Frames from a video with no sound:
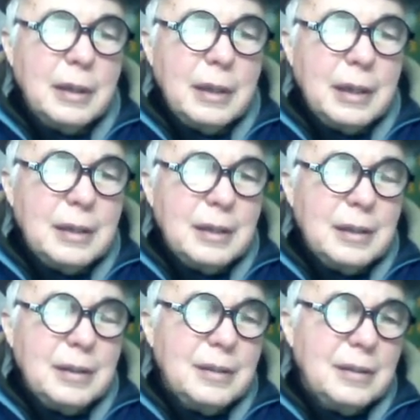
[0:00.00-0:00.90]
And
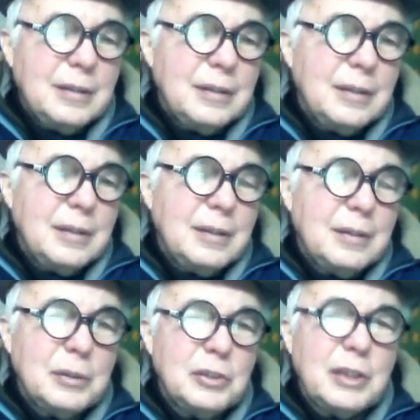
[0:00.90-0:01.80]
it,
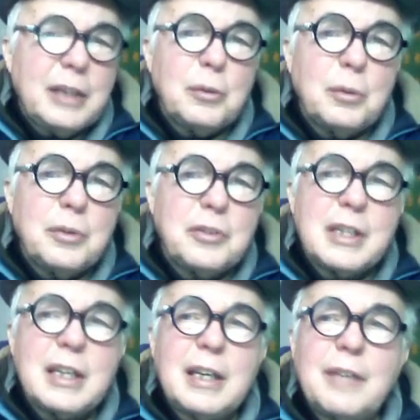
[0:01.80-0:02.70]
uh, when John Doe was
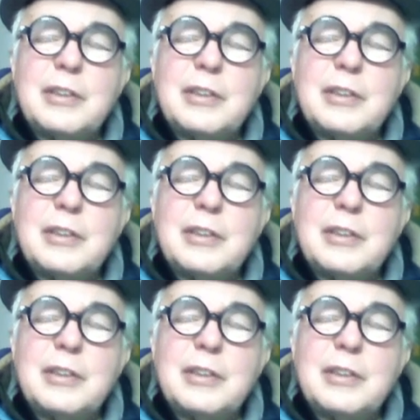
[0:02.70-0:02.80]
thinking of